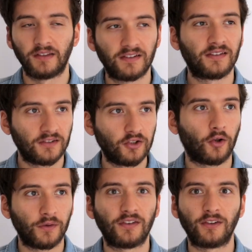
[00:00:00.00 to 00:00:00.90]
this, you
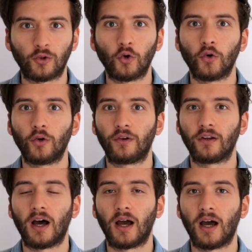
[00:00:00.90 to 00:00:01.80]
know, this is good.
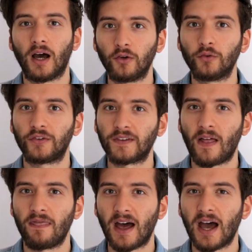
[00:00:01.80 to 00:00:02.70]
I, I
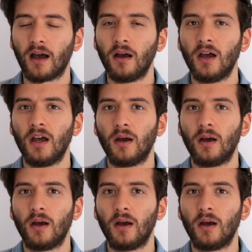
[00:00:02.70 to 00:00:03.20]
understand that.